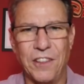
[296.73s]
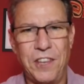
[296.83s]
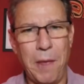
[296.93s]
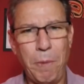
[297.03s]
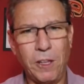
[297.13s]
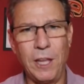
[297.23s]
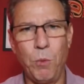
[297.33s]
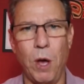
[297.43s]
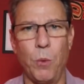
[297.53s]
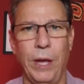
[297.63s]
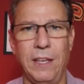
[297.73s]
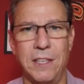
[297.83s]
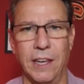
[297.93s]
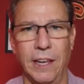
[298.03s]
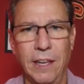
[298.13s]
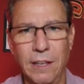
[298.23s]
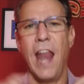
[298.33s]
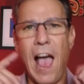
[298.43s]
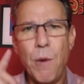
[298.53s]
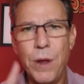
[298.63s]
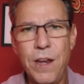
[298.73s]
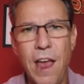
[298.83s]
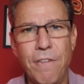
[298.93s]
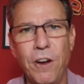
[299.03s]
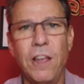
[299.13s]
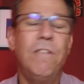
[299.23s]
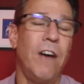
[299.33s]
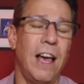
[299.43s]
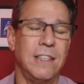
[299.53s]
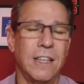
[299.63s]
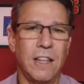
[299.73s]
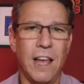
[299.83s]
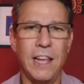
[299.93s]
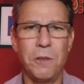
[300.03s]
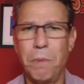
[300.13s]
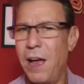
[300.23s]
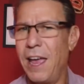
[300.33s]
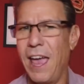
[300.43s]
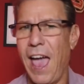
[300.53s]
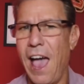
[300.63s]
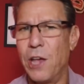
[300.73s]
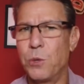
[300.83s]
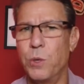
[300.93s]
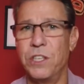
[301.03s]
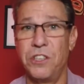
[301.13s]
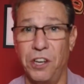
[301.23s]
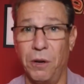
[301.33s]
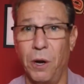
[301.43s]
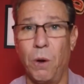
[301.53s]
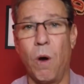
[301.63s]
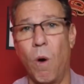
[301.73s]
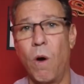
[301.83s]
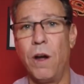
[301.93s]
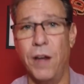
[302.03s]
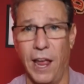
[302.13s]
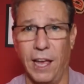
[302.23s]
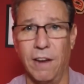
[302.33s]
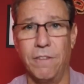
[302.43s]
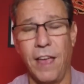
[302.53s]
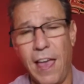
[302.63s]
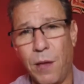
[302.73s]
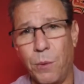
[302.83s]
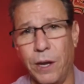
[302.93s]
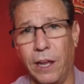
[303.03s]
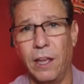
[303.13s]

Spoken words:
Now, typically what we see, and I would never advise a client to buy a house with zero or negative equity.